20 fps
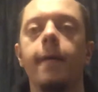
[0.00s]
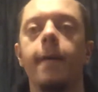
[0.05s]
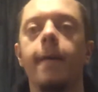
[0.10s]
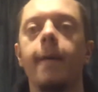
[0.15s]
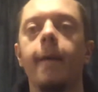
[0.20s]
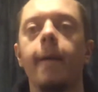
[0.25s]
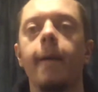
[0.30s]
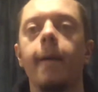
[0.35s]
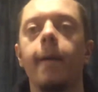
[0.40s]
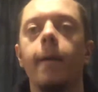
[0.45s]

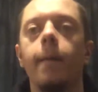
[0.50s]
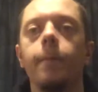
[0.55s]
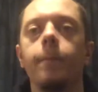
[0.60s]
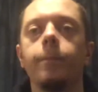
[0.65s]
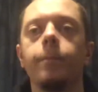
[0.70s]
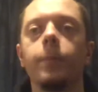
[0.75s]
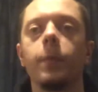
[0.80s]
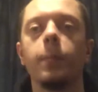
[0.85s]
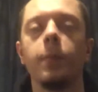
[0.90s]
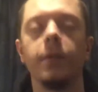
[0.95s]

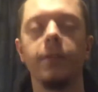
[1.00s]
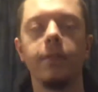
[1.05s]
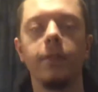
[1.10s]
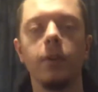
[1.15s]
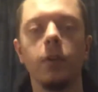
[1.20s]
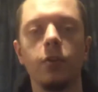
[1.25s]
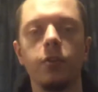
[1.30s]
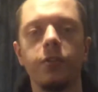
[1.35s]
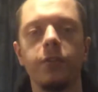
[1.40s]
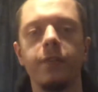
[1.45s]
But
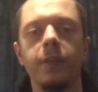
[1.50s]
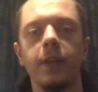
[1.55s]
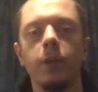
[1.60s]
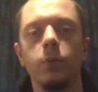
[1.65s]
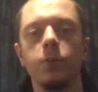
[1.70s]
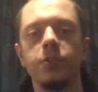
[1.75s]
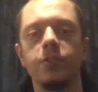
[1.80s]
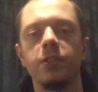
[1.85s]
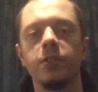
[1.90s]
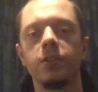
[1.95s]
philosophy
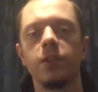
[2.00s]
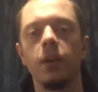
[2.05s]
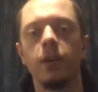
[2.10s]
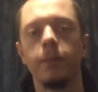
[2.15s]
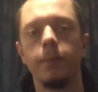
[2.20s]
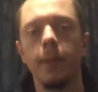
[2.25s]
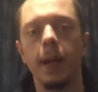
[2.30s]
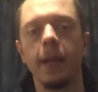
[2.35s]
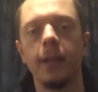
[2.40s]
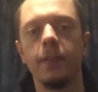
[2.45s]
was his kind of
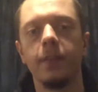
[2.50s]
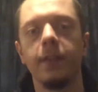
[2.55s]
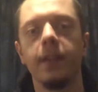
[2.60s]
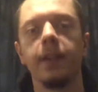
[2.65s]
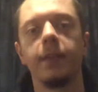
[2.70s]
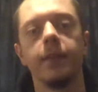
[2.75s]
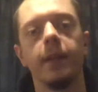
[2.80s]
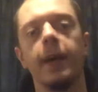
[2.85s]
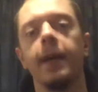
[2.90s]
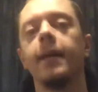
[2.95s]
main
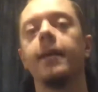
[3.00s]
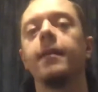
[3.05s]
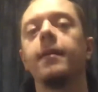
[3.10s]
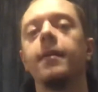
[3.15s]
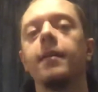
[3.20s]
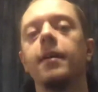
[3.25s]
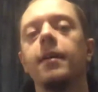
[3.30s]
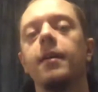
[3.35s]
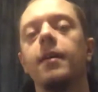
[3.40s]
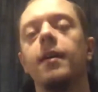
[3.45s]
thing there.
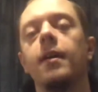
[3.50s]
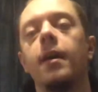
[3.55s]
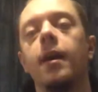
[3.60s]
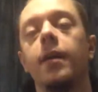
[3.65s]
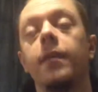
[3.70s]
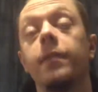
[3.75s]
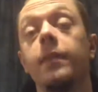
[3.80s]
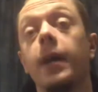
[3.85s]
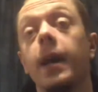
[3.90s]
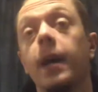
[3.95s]

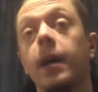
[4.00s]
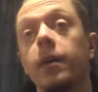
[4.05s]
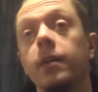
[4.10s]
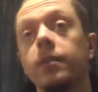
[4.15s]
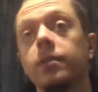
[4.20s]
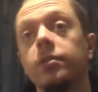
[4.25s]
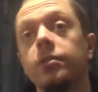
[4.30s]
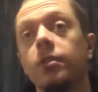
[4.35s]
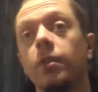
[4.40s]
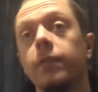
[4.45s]
And that
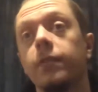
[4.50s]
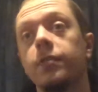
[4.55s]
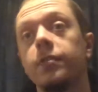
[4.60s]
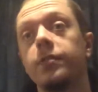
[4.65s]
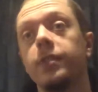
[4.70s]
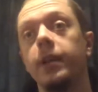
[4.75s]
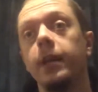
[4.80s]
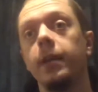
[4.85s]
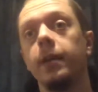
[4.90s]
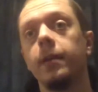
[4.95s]
is
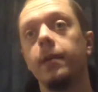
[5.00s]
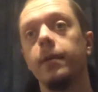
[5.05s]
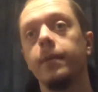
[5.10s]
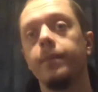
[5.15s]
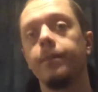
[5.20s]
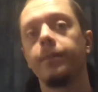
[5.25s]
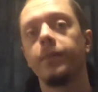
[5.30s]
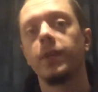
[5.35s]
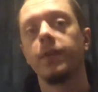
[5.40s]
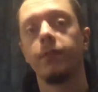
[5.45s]
obviously,
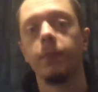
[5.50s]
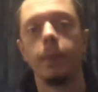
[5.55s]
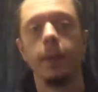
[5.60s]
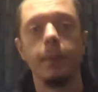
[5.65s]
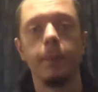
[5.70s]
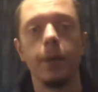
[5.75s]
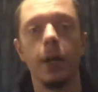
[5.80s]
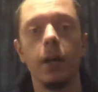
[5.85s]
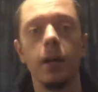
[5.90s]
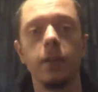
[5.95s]
for me
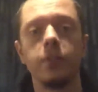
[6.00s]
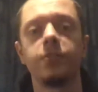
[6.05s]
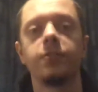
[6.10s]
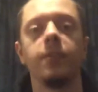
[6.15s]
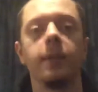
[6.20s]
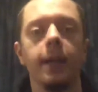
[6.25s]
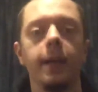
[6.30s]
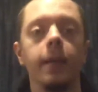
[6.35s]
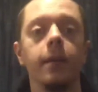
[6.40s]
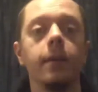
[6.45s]

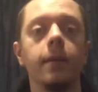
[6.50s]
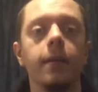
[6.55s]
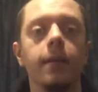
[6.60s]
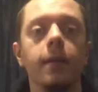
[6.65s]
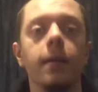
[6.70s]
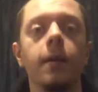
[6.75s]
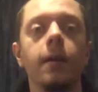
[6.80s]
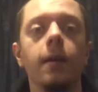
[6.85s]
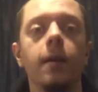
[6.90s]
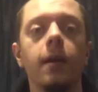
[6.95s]
personally,
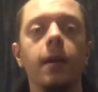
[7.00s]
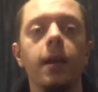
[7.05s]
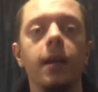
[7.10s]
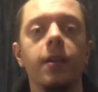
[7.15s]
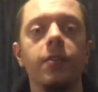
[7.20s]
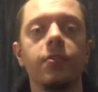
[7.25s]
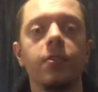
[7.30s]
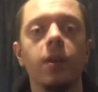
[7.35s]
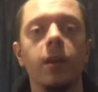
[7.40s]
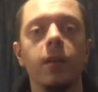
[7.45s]

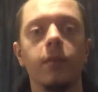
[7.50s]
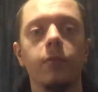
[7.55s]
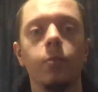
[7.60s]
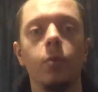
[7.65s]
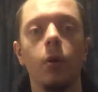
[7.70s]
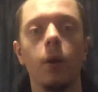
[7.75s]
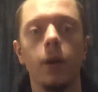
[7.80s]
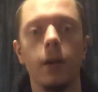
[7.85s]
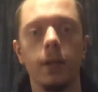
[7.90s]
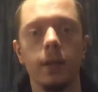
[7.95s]
is kind of
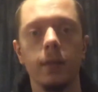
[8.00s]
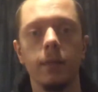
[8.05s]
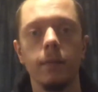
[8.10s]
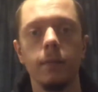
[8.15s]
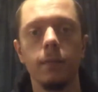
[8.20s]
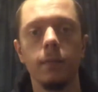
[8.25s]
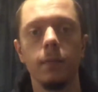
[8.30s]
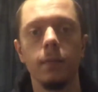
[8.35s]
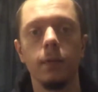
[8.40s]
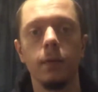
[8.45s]
what I
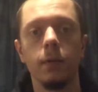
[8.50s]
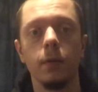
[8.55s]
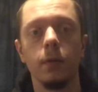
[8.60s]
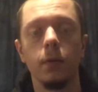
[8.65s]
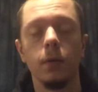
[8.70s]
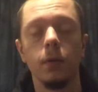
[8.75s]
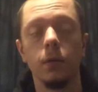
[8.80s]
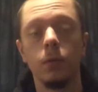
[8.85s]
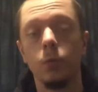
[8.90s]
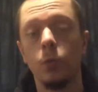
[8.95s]

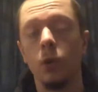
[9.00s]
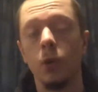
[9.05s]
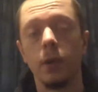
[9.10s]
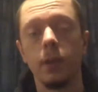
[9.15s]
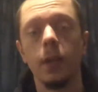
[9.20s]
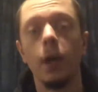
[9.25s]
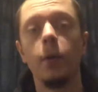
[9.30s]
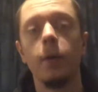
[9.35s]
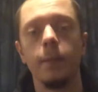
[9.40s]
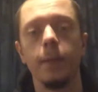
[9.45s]

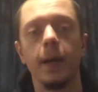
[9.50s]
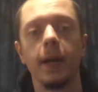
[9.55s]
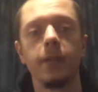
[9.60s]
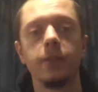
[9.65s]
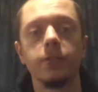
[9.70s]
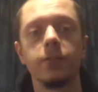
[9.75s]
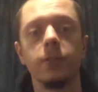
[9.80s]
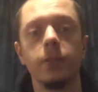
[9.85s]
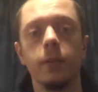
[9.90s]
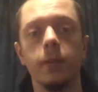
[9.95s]
know him as.